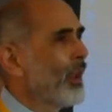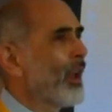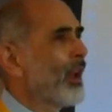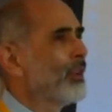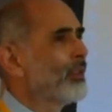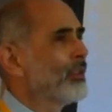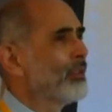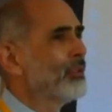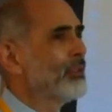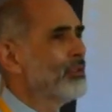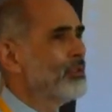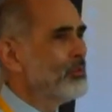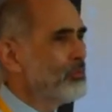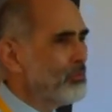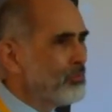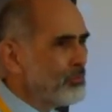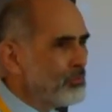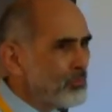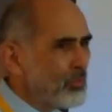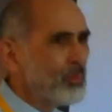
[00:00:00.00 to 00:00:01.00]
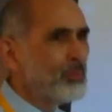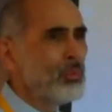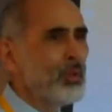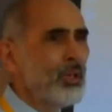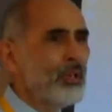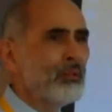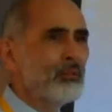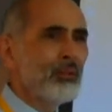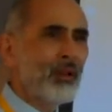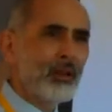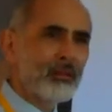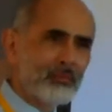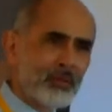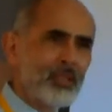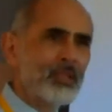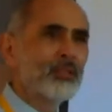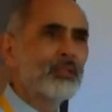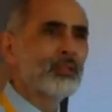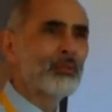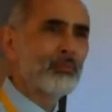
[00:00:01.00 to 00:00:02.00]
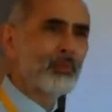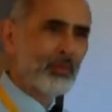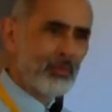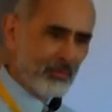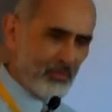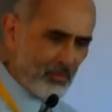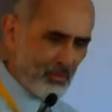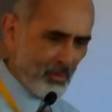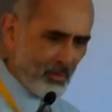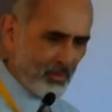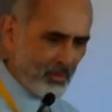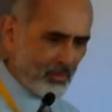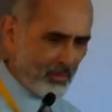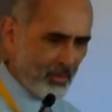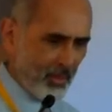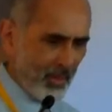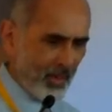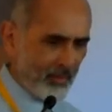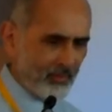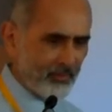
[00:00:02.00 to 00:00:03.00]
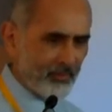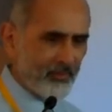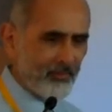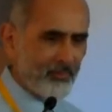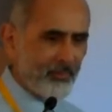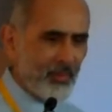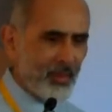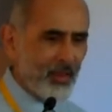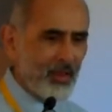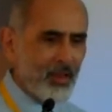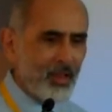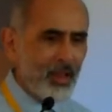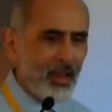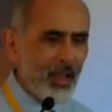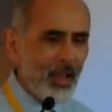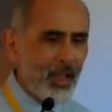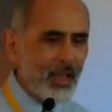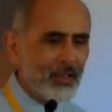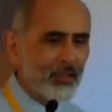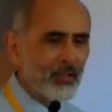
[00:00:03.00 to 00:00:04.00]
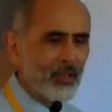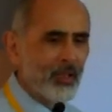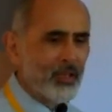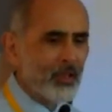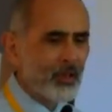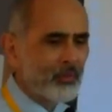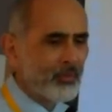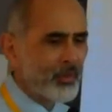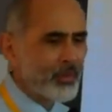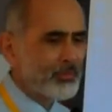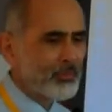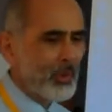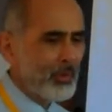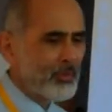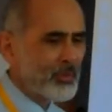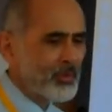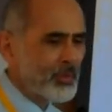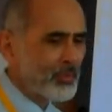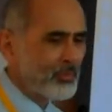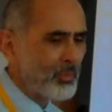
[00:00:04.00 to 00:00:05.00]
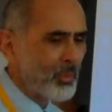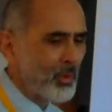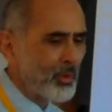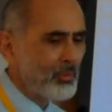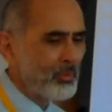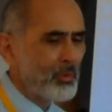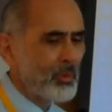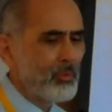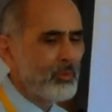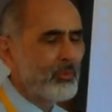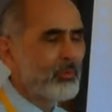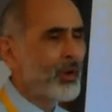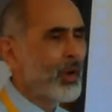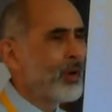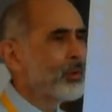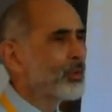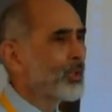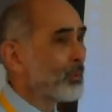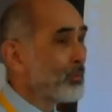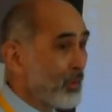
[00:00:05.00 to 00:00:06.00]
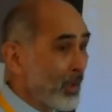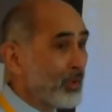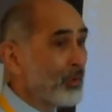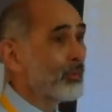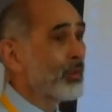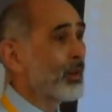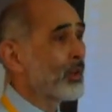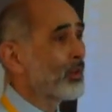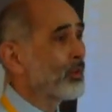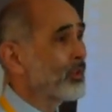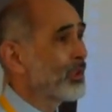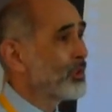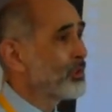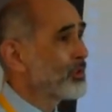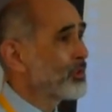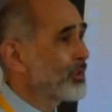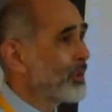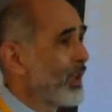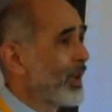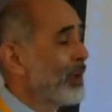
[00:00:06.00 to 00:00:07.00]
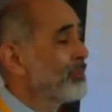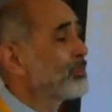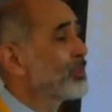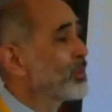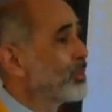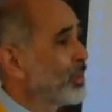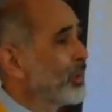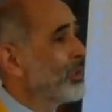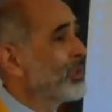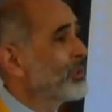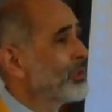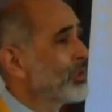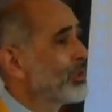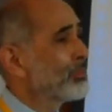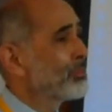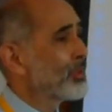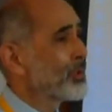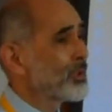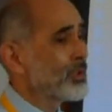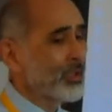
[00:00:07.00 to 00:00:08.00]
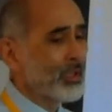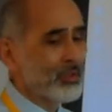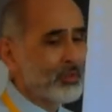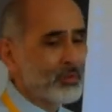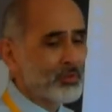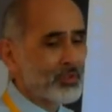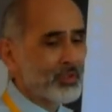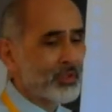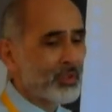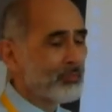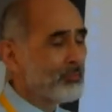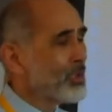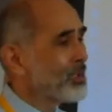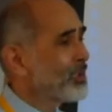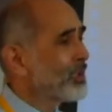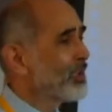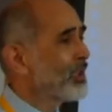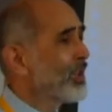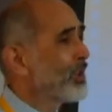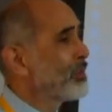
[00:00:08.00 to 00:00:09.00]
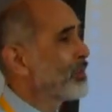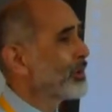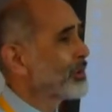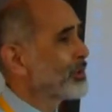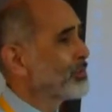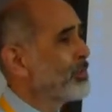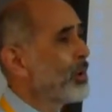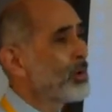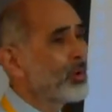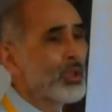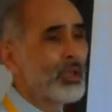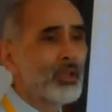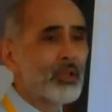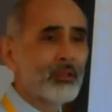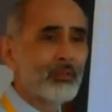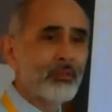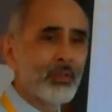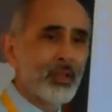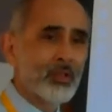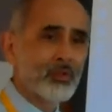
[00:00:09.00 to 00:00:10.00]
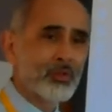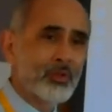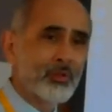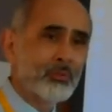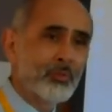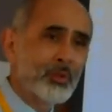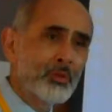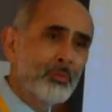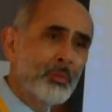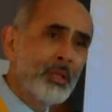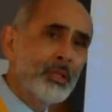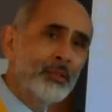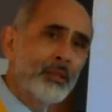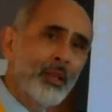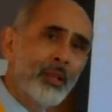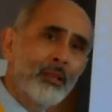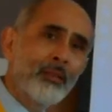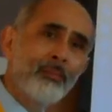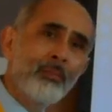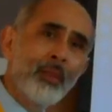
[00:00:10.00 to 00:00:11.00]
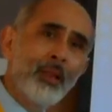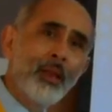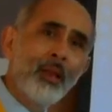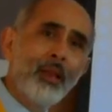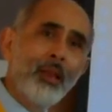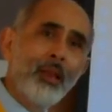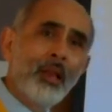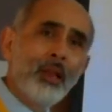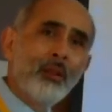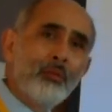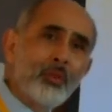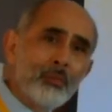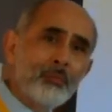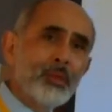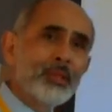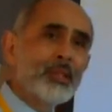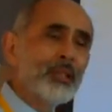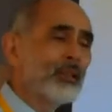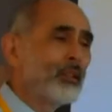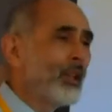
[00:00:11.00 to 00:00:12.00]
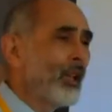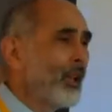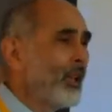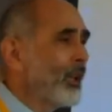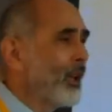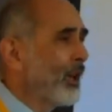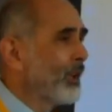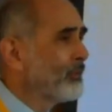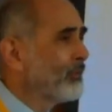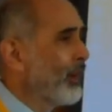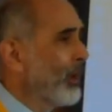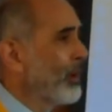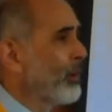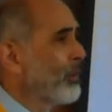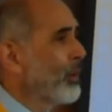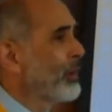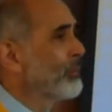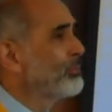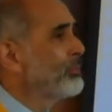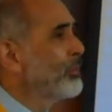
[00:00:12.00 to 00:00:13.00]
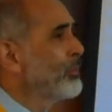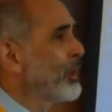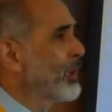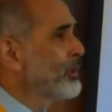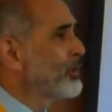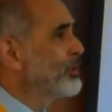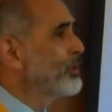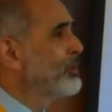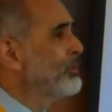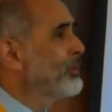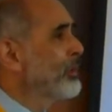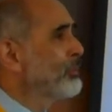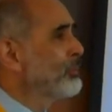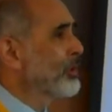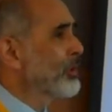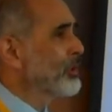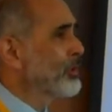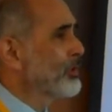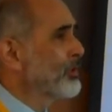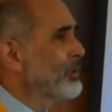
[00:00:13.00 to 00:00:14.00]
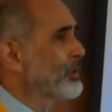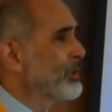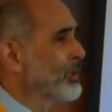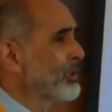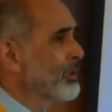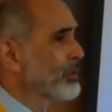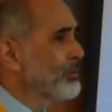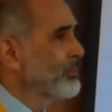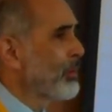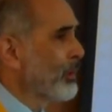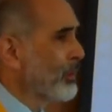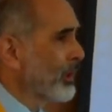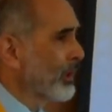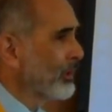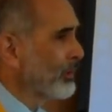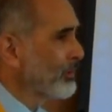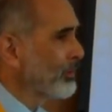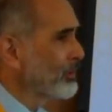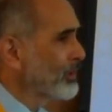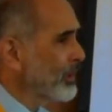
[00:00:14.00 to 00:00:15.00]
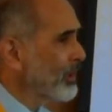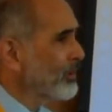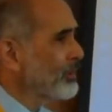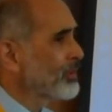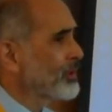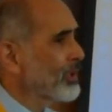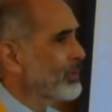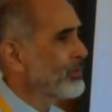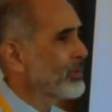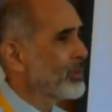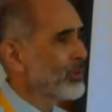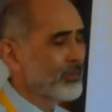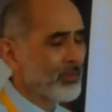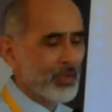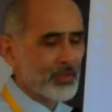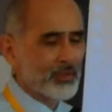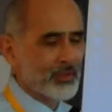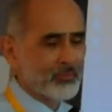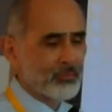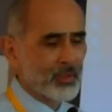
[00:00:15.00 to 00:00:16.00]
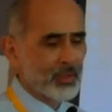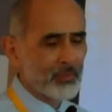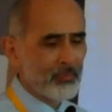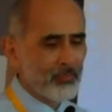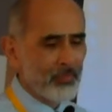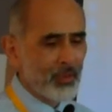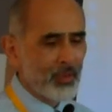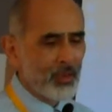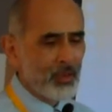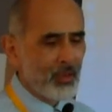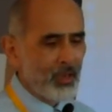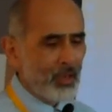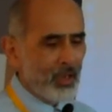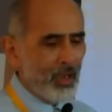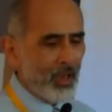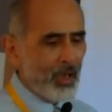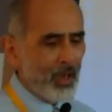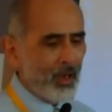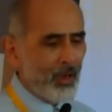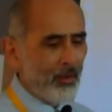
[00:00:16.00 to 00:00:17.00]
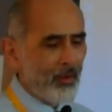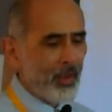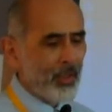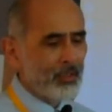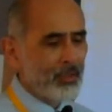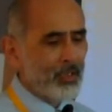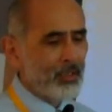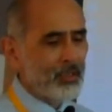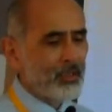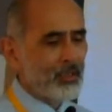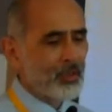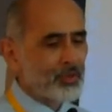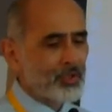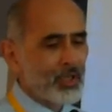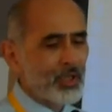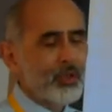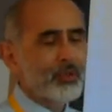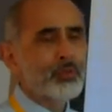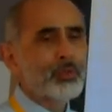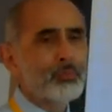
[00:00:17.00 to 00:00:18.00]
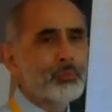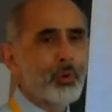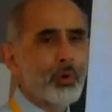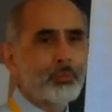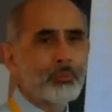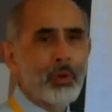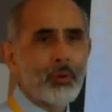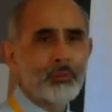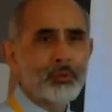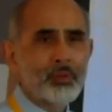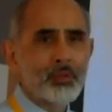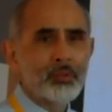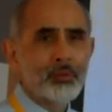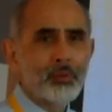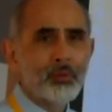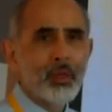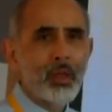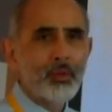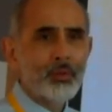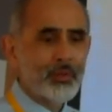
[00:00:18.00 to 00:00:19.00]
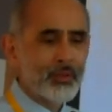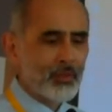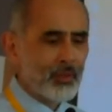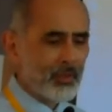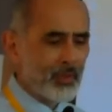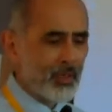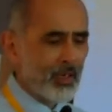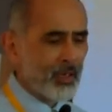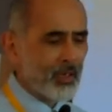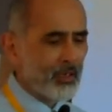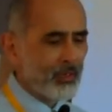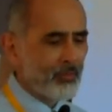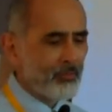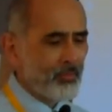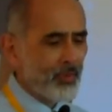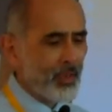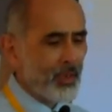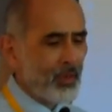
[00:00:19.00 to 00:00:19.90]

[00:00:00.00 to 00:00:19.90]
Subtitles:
that would be a reasonable goal to have. And in our first published report, we found that one of our conditions got up to 26% using the missing equals smoking convention, which means that if we're missing data at follow-up, we assume the person is still smoking. So it's a conservative estimate. And then in our second report published in 2009,